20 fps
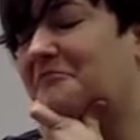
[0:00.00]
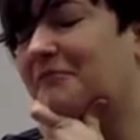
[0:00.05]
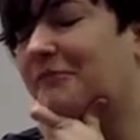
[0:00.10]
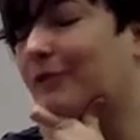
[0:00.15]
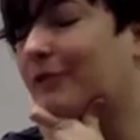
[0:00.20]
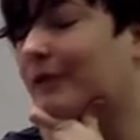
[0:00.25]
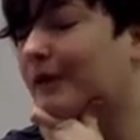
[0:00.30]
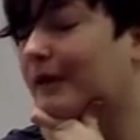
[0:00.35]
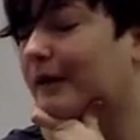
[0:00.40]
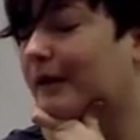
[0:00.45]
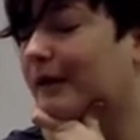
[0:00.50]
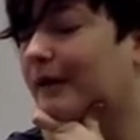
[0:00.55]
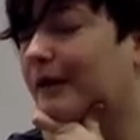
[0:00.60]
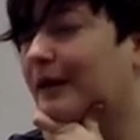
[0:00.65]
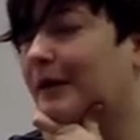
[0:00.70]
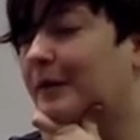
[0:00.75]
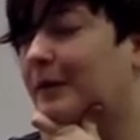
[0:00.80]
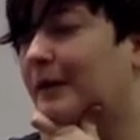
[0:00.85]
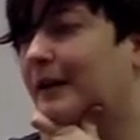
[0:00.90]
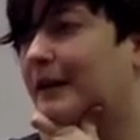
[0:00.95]

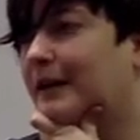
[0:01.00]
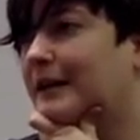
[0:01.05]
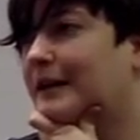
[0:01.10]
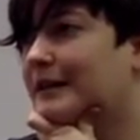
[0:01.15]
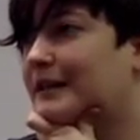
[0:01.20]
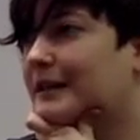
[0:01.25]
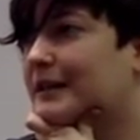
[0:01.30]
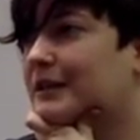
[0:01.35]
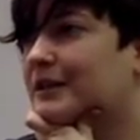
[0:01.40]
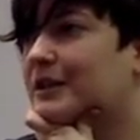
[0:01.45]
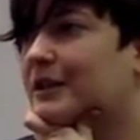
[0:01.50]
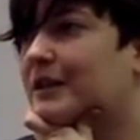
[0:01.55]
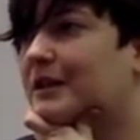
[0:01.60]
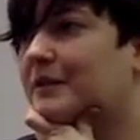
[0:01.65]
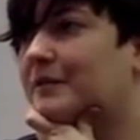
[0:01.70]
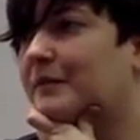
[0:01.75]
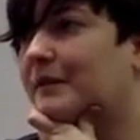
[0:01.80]
really paying attention,